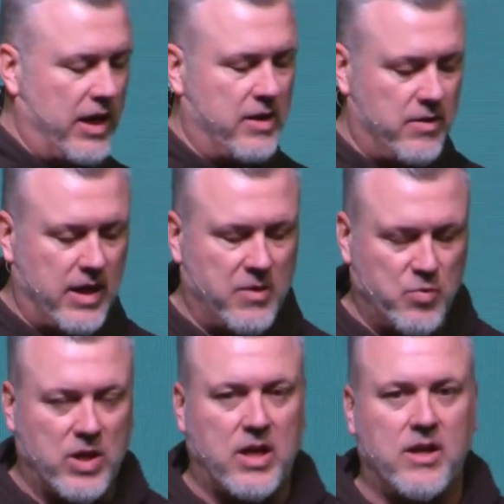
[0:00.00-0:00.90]

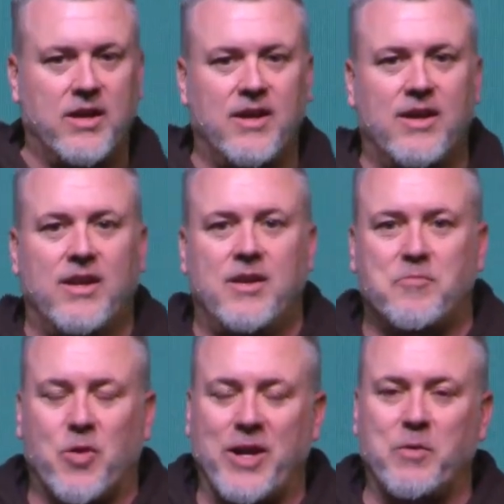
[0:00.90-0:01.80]
and we
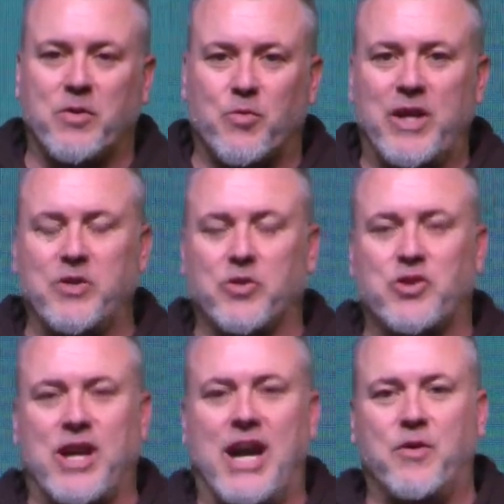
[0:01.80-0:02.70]
prayed with
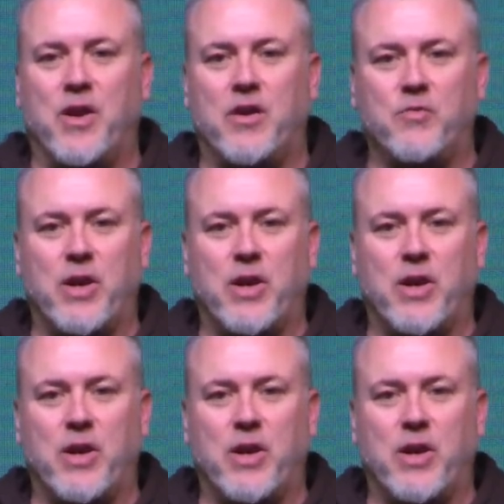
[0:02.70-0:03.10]
Rendell Shira.